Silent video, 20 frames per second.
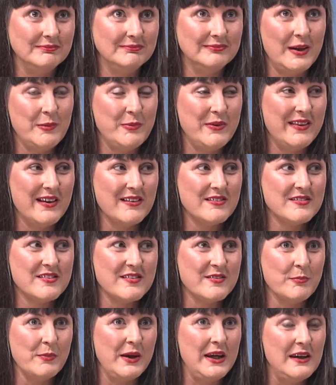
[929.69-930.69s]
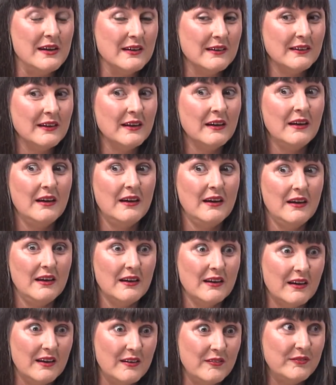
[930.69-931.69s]
maybe that's just me, and
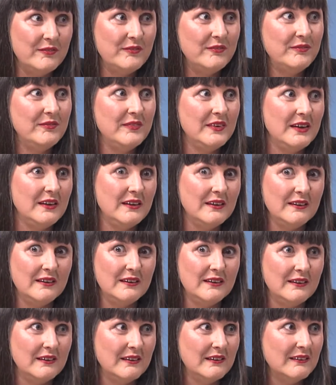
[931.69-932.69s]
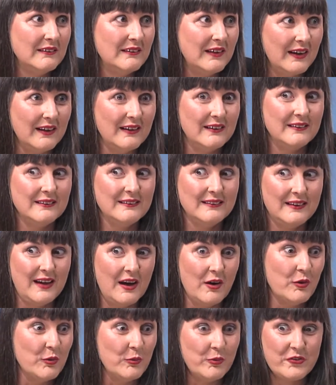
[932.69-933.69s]
kind of like,
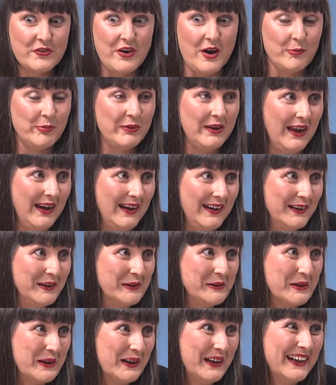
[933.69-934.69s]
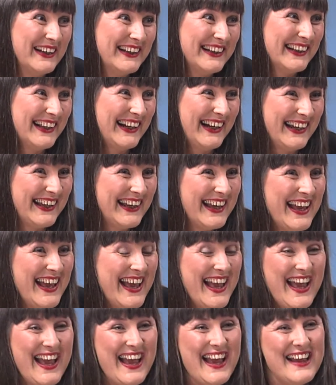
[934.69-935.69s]
Carol, start playing,
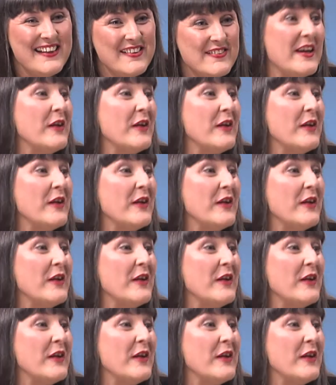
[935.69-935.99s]
and saying